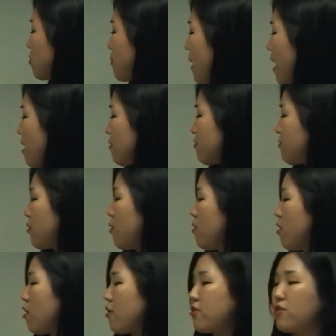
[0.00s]
the power of
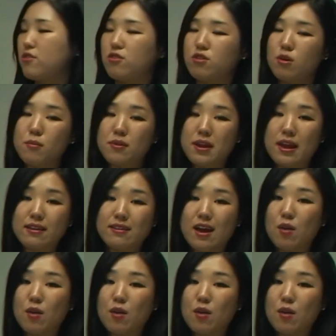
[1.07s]
four on the denominator.